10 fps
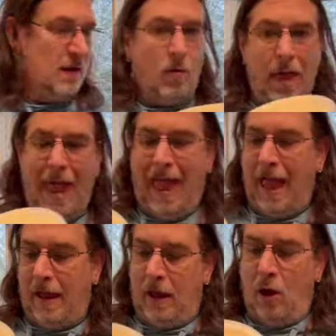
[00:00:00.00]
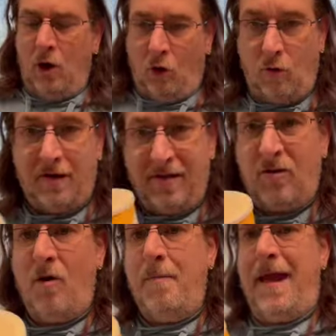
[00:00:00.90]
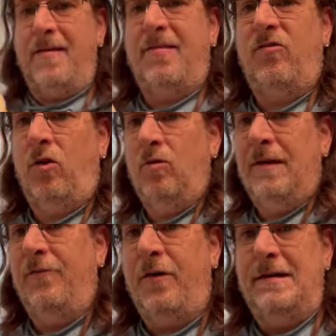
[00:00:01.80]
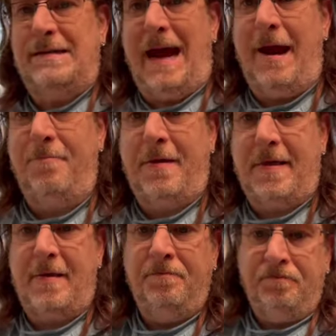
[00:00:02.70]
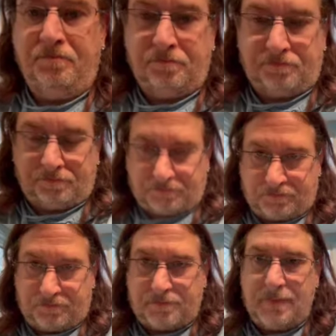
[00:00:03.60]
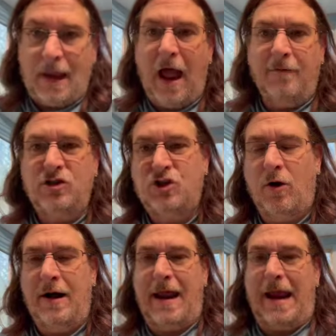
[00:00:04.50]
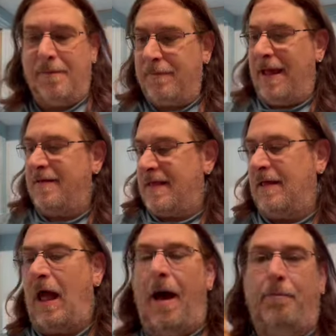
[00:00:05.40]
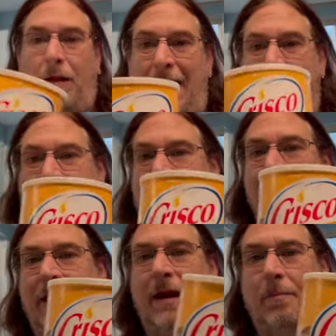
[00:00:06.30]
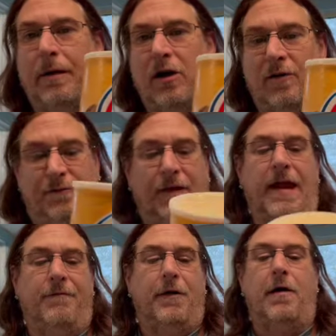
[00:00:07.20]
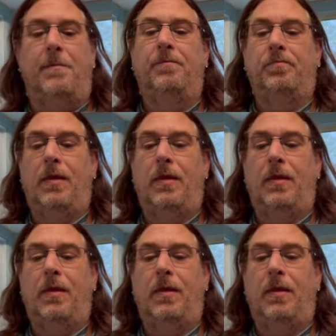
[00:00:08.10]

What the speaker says: So Crisco makes two different types of shortening. It makes a plain and then a butter flavor.